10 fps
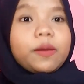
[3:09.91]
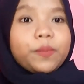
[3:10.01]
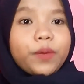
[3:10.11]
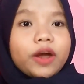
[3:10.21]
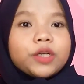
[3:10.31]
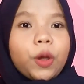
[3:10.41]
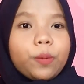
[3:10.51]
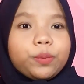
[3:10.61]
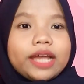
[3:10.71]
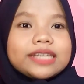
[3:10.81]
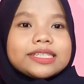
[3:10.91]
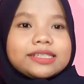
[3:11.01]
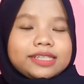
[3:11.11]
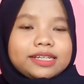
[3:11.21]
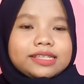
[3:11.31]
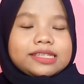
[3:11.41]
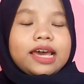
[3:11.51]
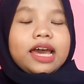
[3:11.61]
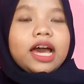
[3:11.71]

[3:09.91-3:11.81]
compound complex sentence.